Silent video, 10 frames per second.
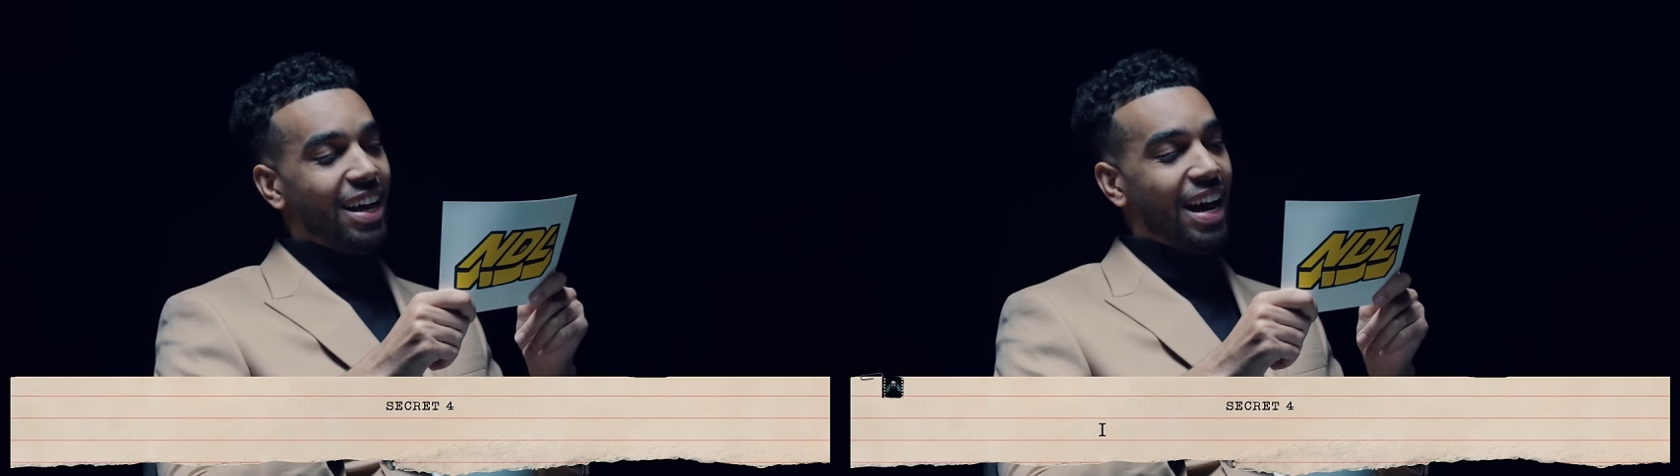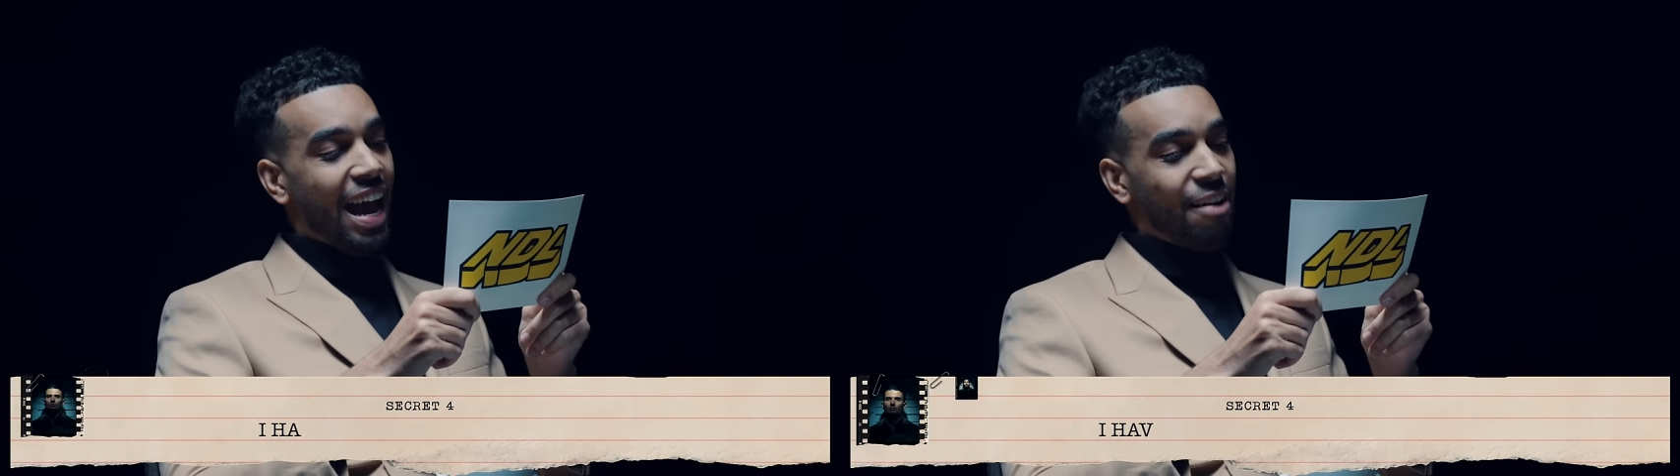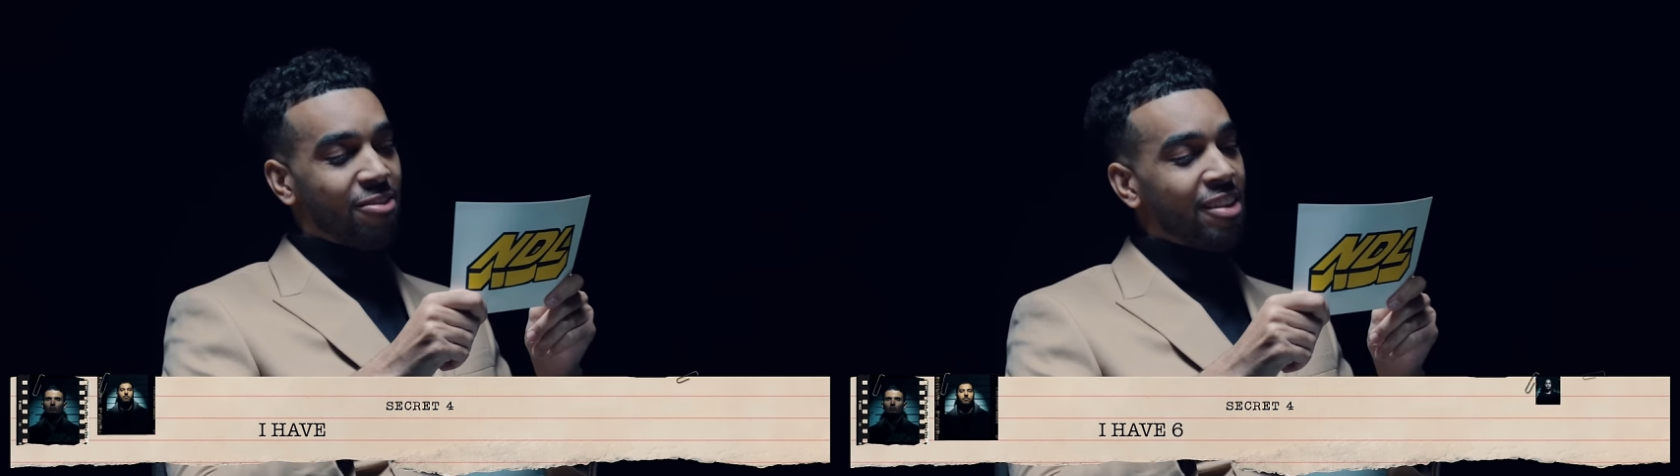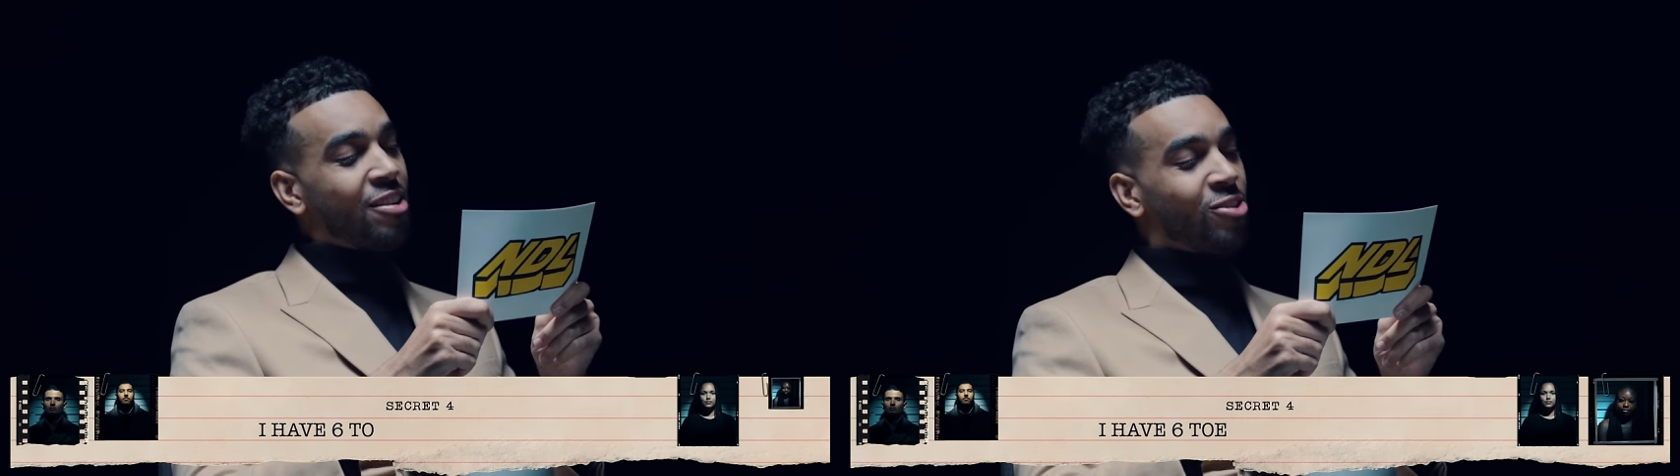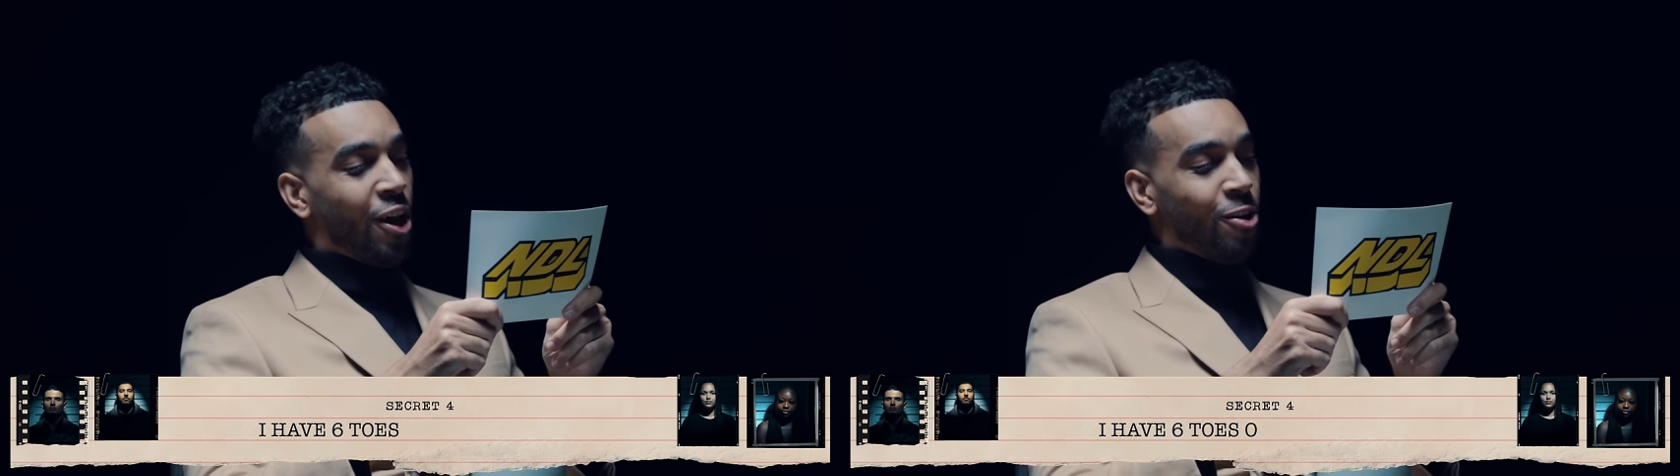I have
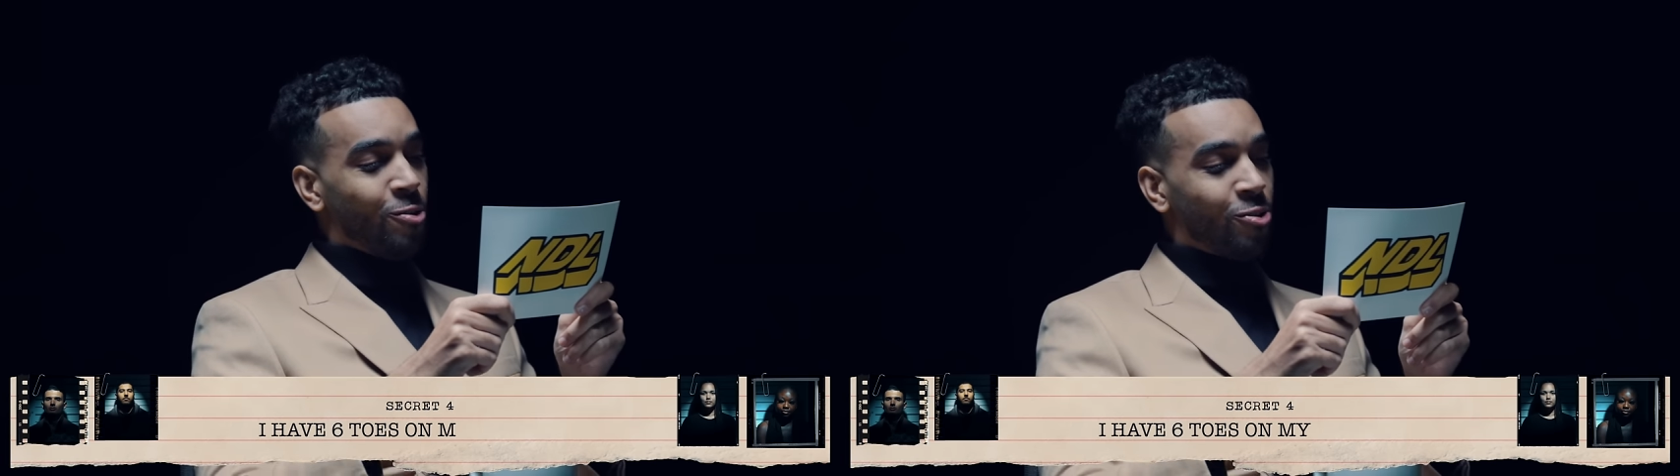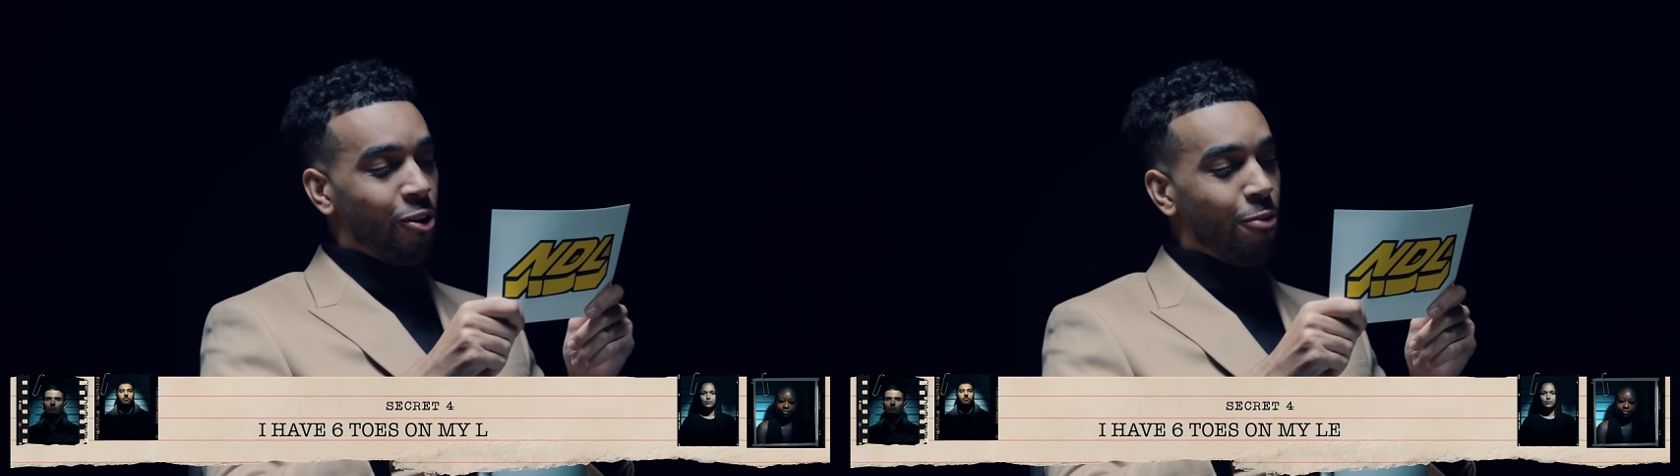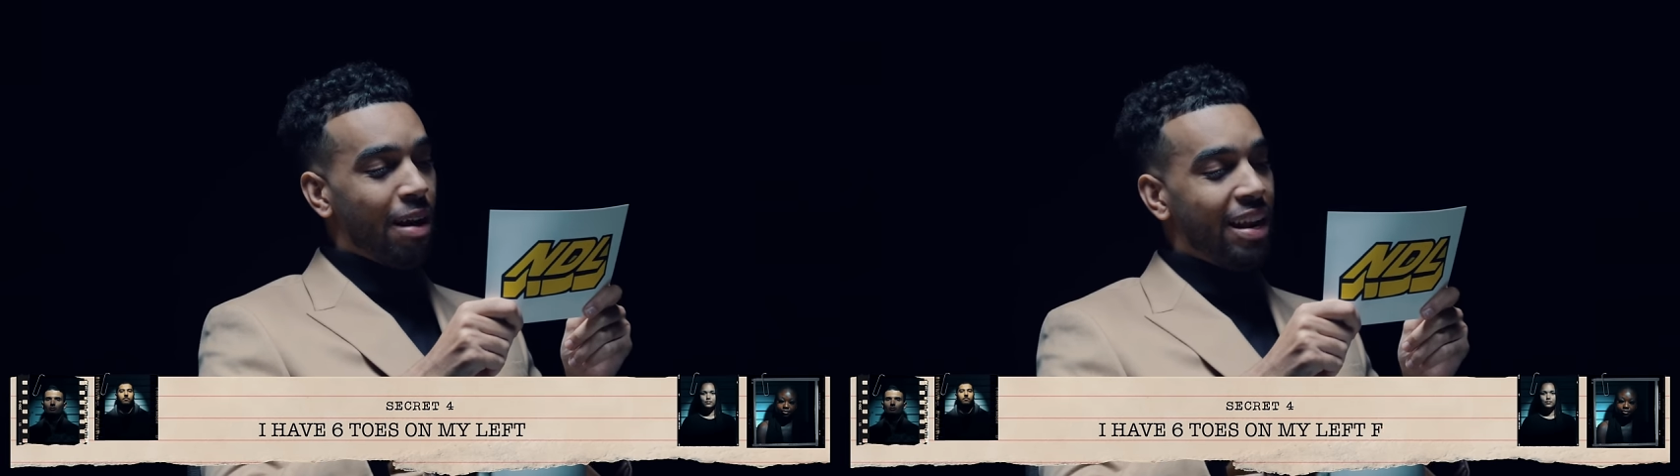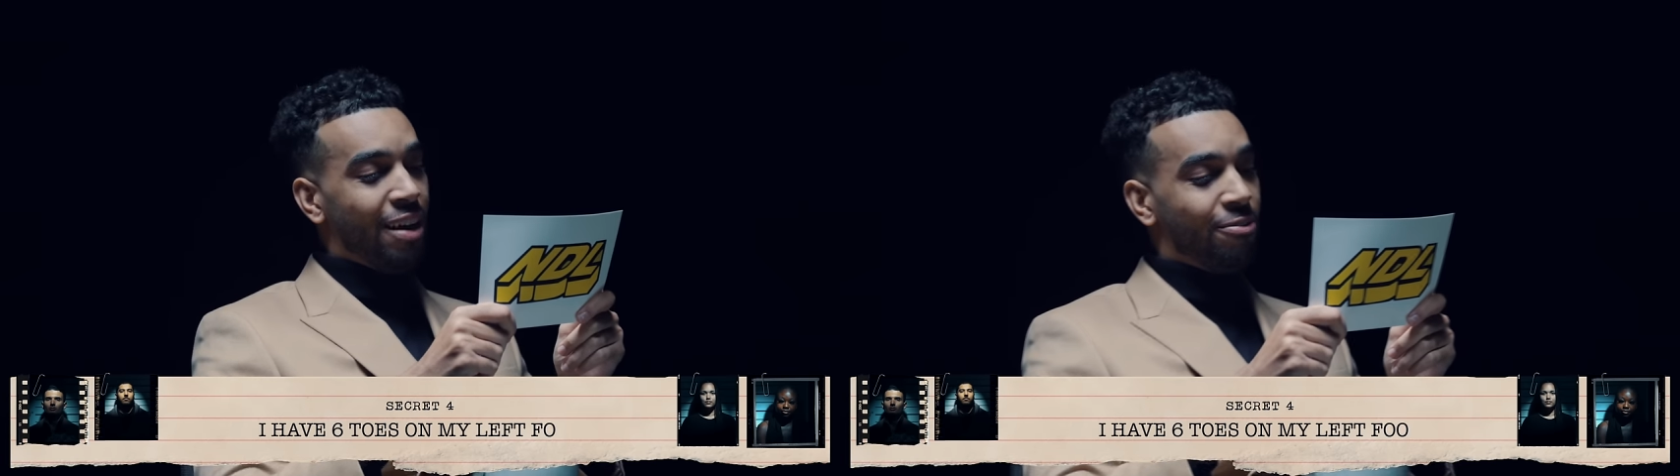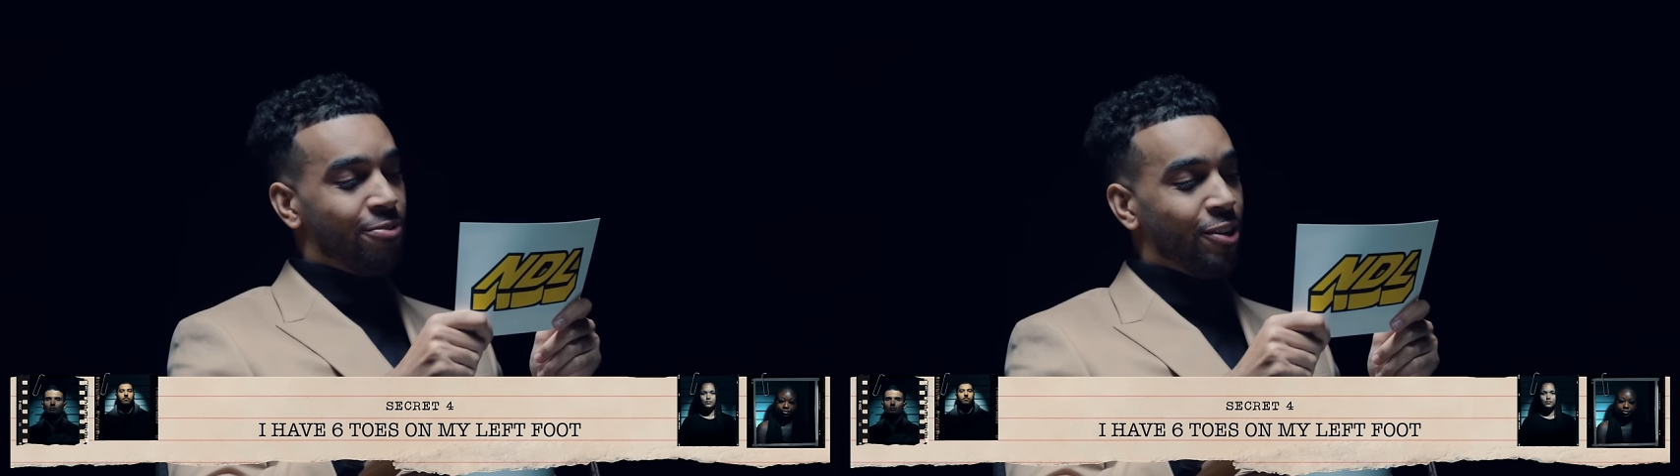six toes on my
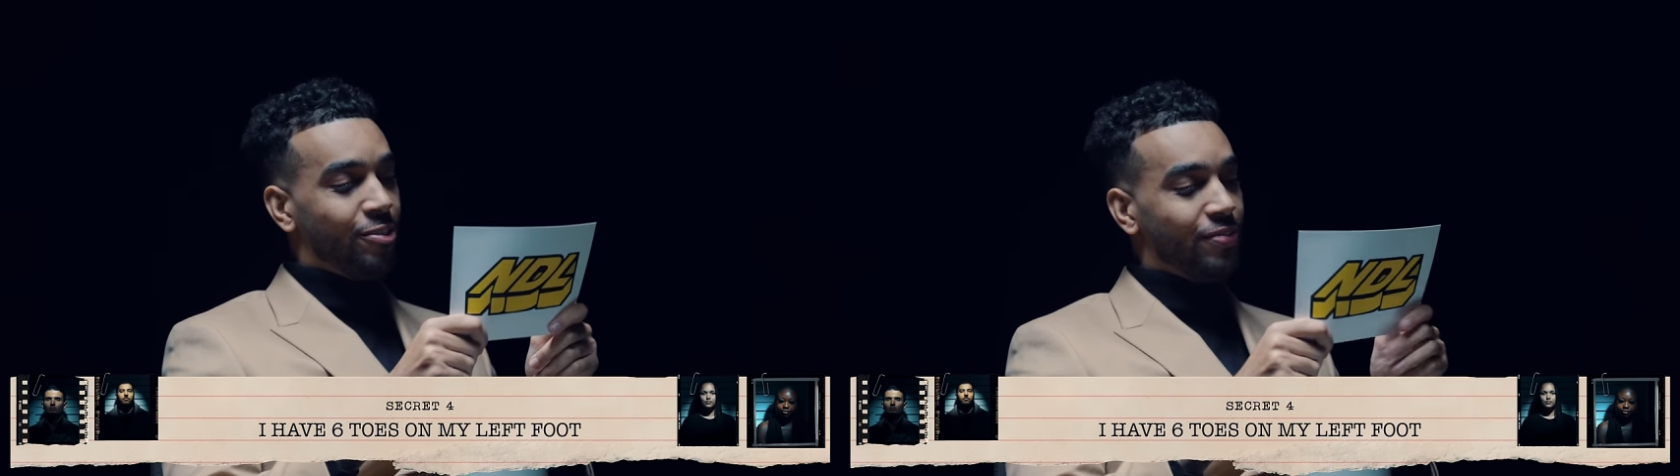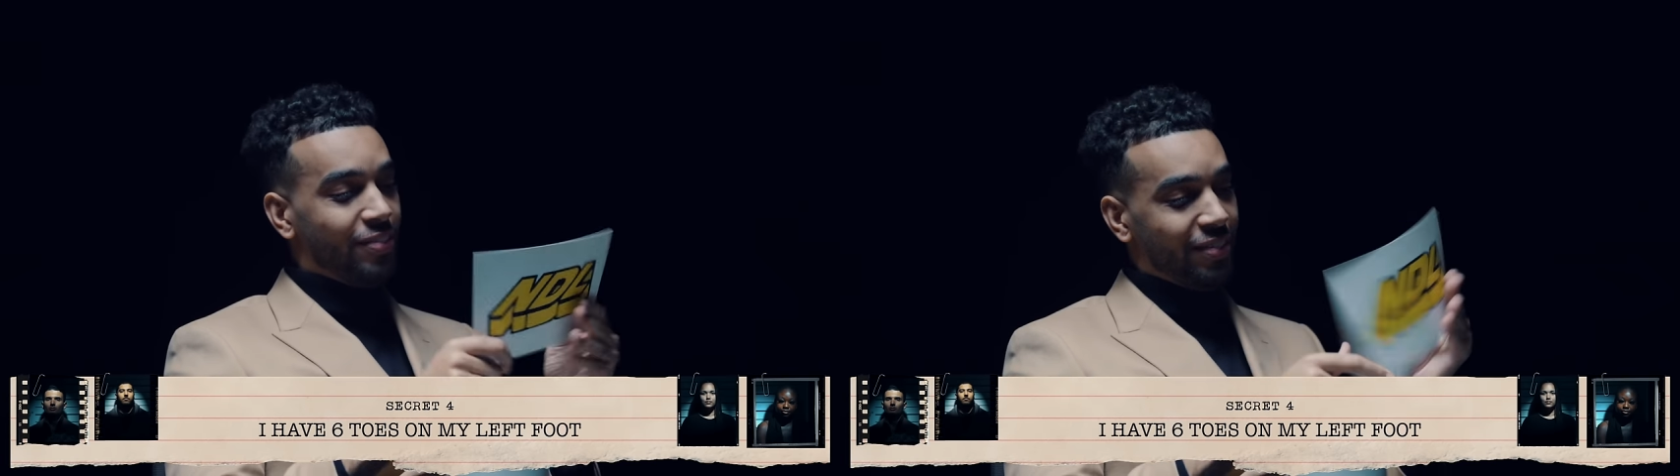left foot.